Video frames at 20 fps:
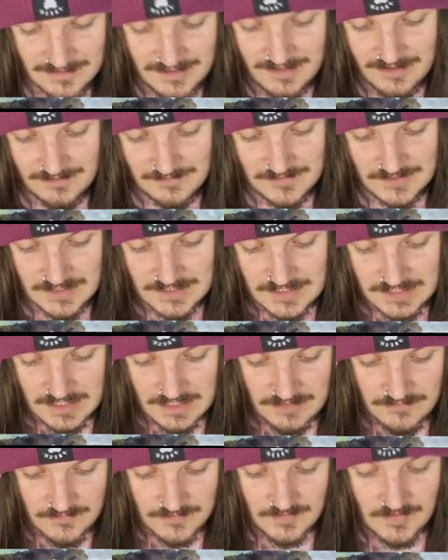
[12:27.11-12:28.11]
Yeah, to
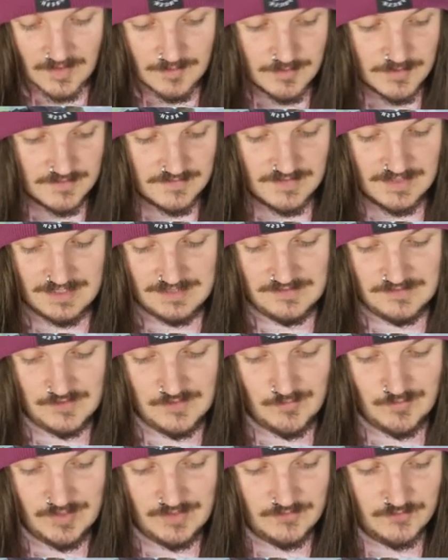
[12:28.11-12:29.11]
dig even deeper to get to
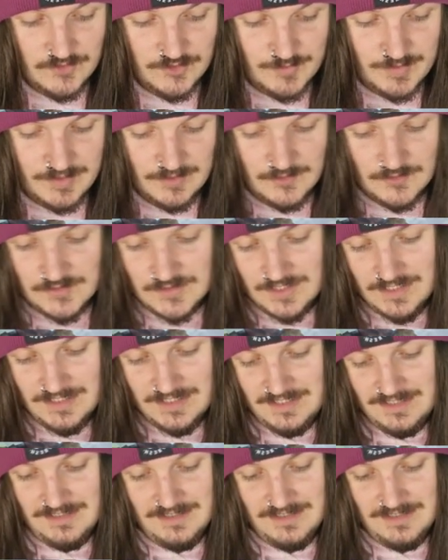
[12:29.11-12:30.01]
our Blood Rush Bellows.